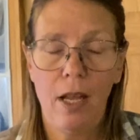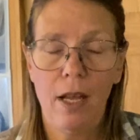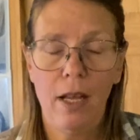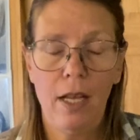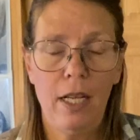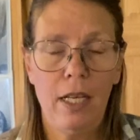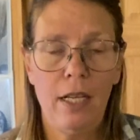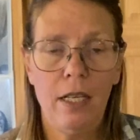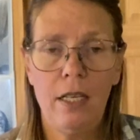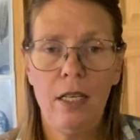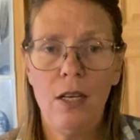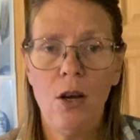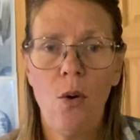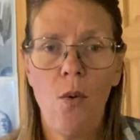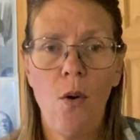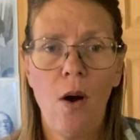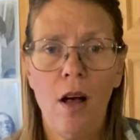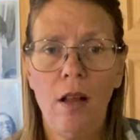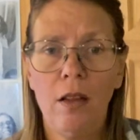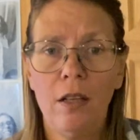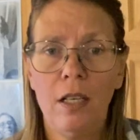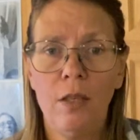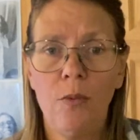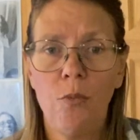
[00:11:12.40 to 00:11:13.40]
it can go
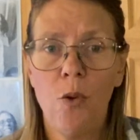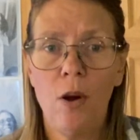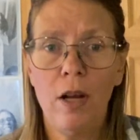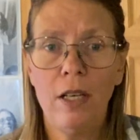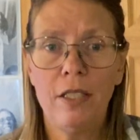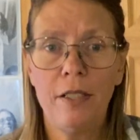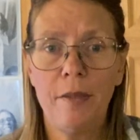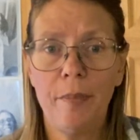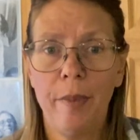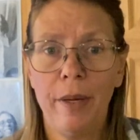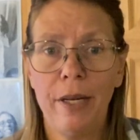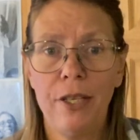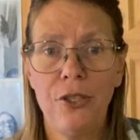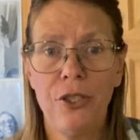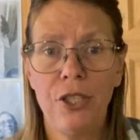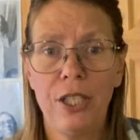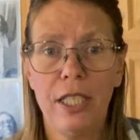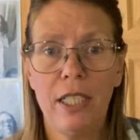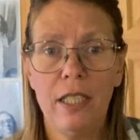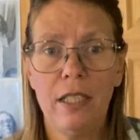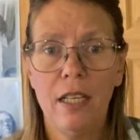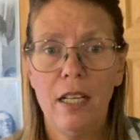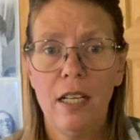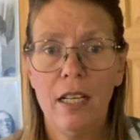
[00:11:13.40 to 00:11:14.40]
all on one
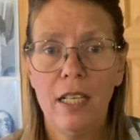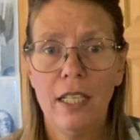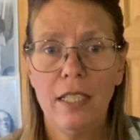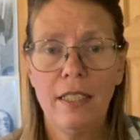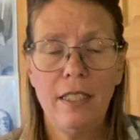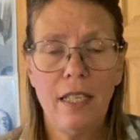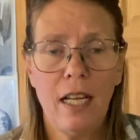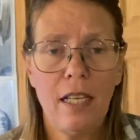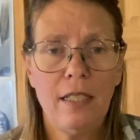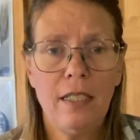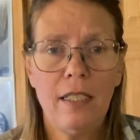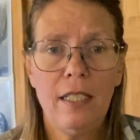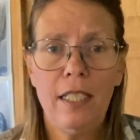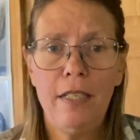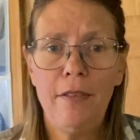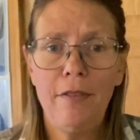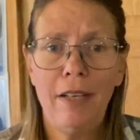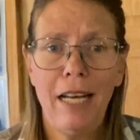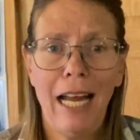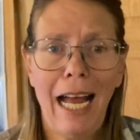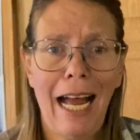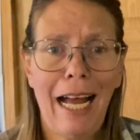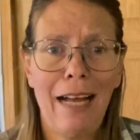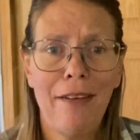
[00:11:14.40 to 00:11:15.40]
spreadsheet. Doesn't
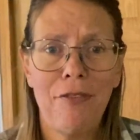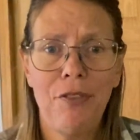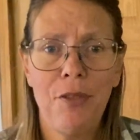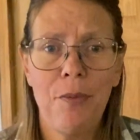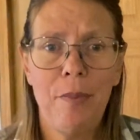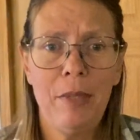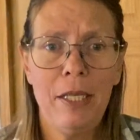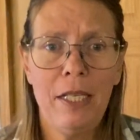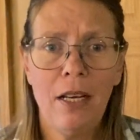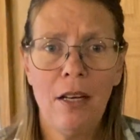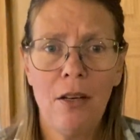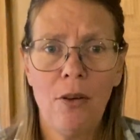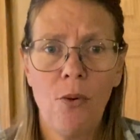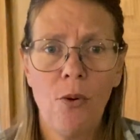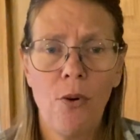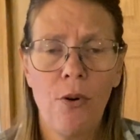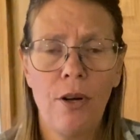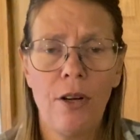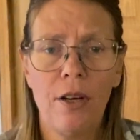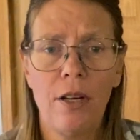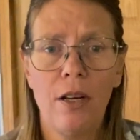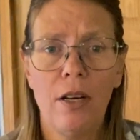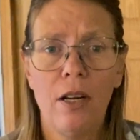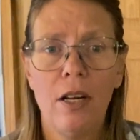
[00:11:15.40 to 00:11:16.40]
even have to be on
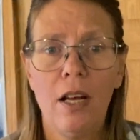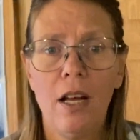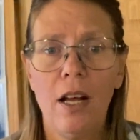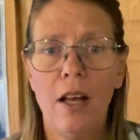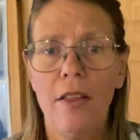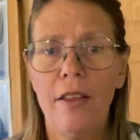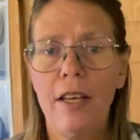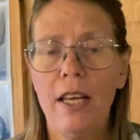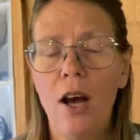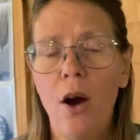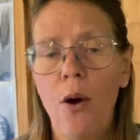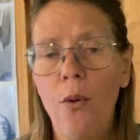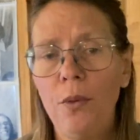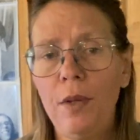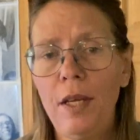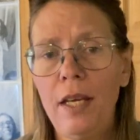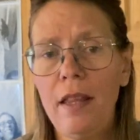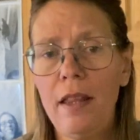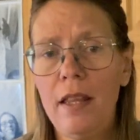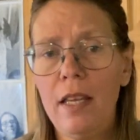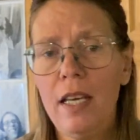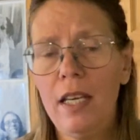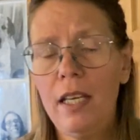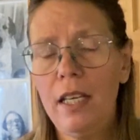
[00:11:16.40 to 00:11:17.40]
order. The only
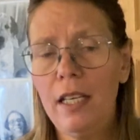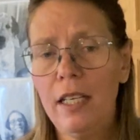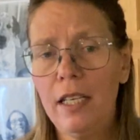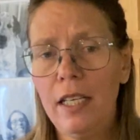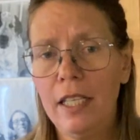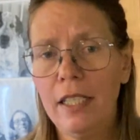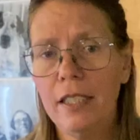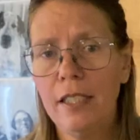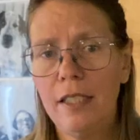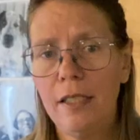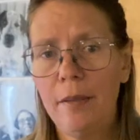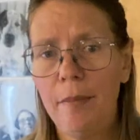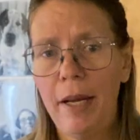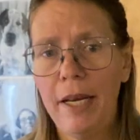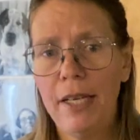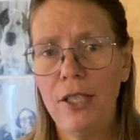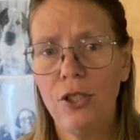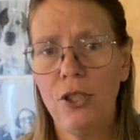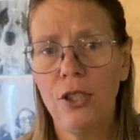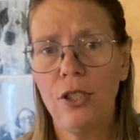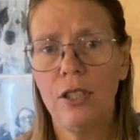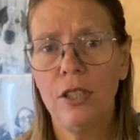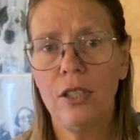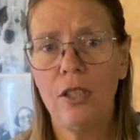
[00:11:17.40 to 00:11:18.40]
thing he needs to make
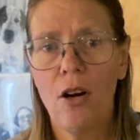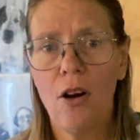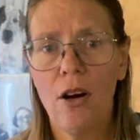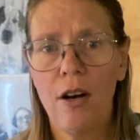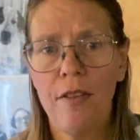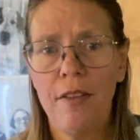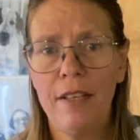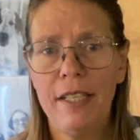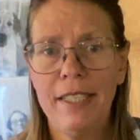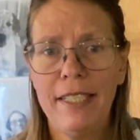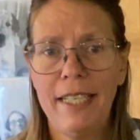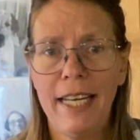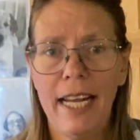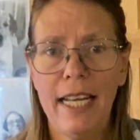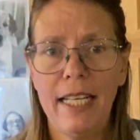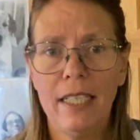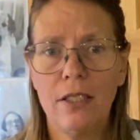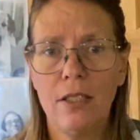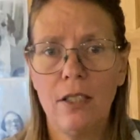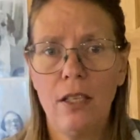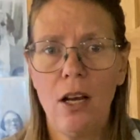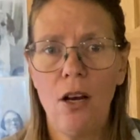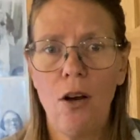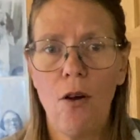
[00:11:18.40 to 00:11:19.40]
sure are the
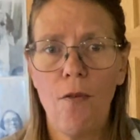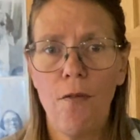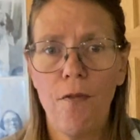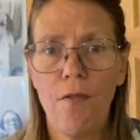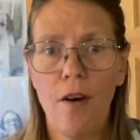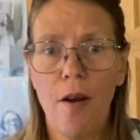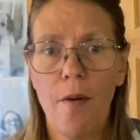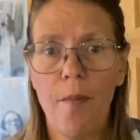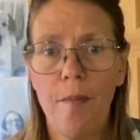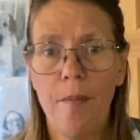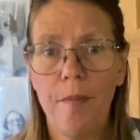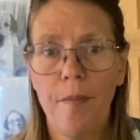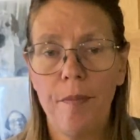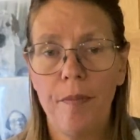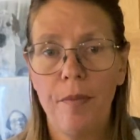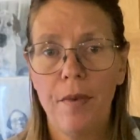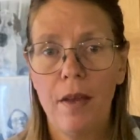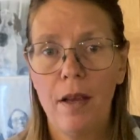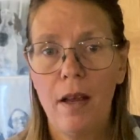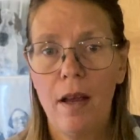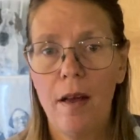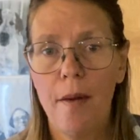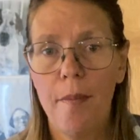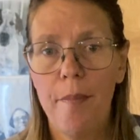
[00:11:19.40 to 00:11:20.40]
dates go from
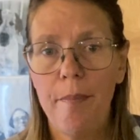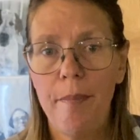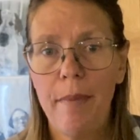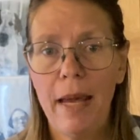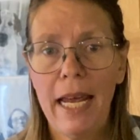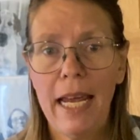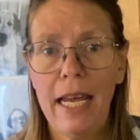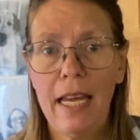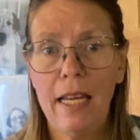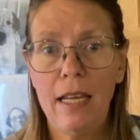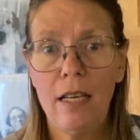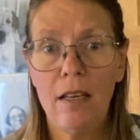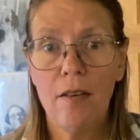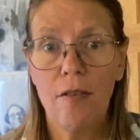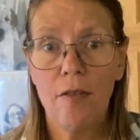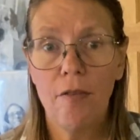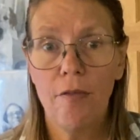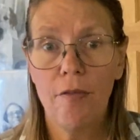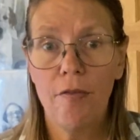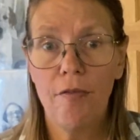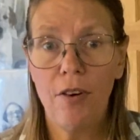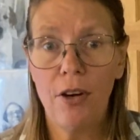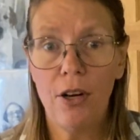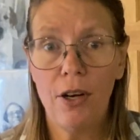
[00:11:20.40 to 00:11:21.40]
May
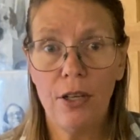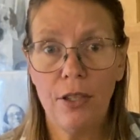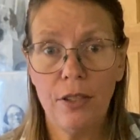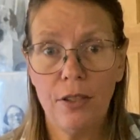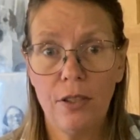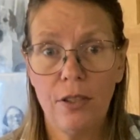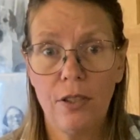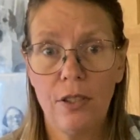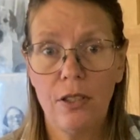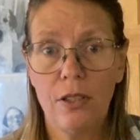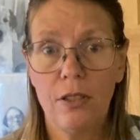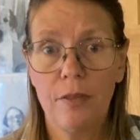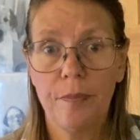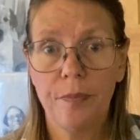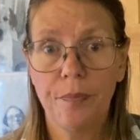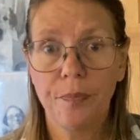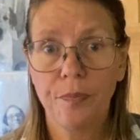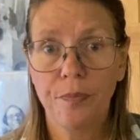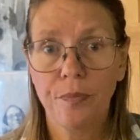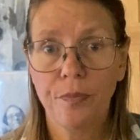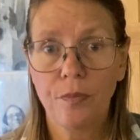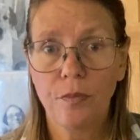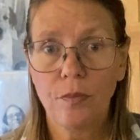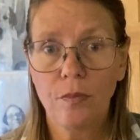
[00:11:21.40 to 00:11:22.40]
1st.
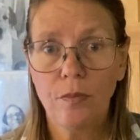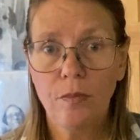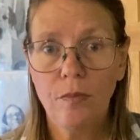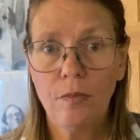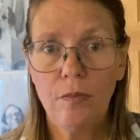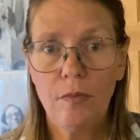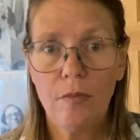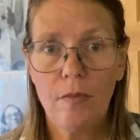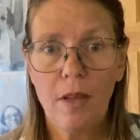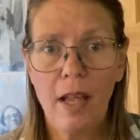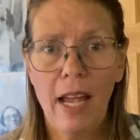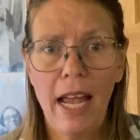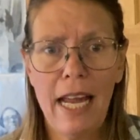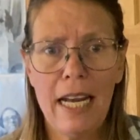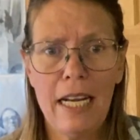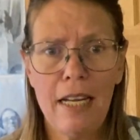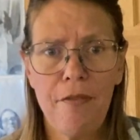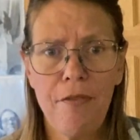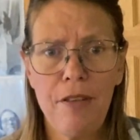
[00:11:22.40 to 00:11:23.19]
And if